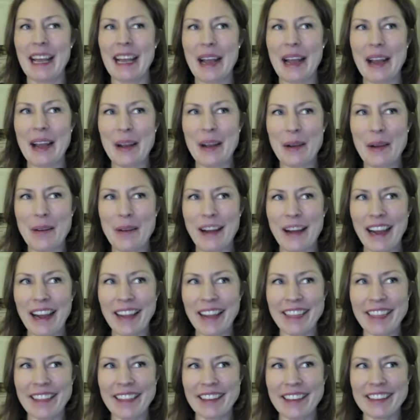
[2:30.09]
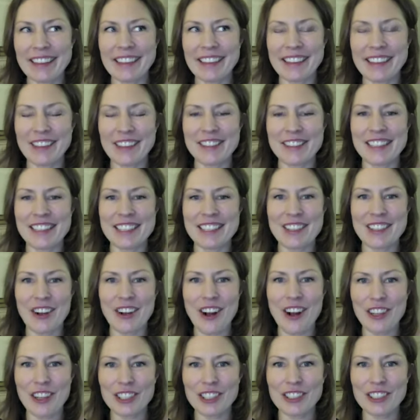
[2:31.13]
I think that there's this
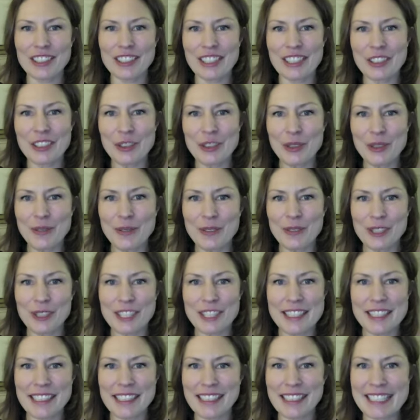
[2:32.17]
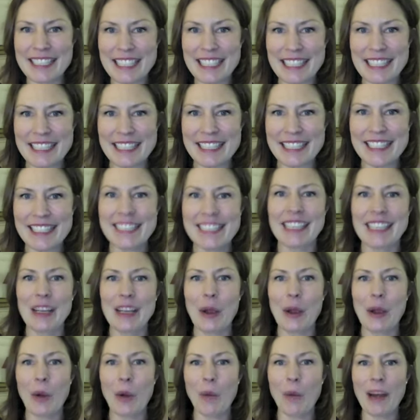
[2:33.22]
alternate universe that exists
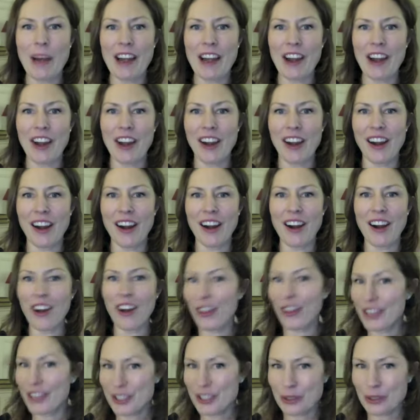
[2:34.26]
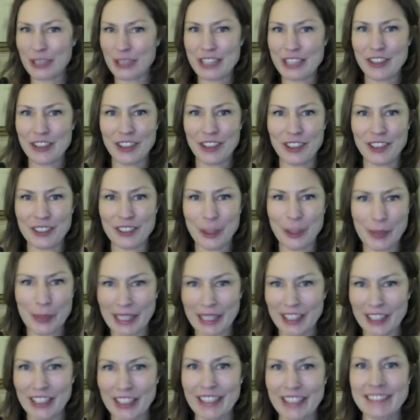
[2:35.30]
where all the stories are
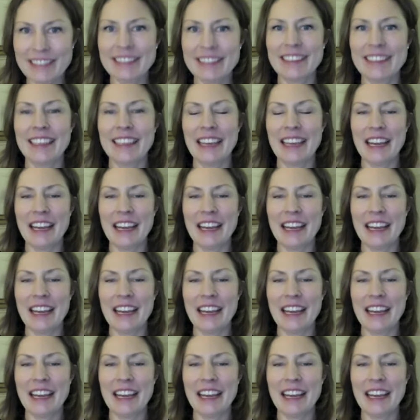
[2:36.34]
going on,